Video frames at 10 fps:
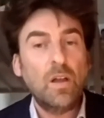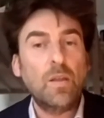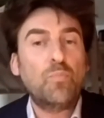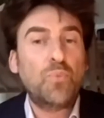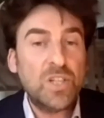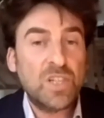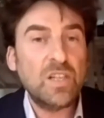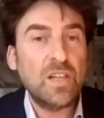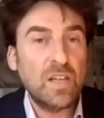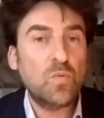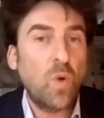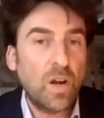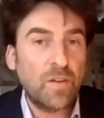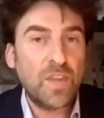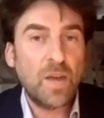But Britain is
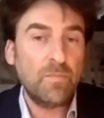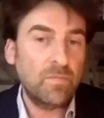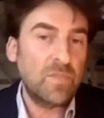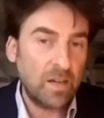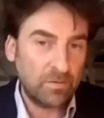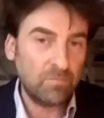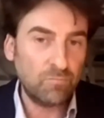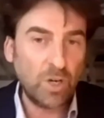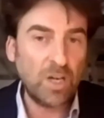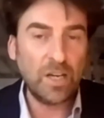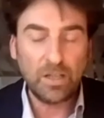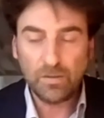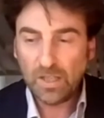one of them that really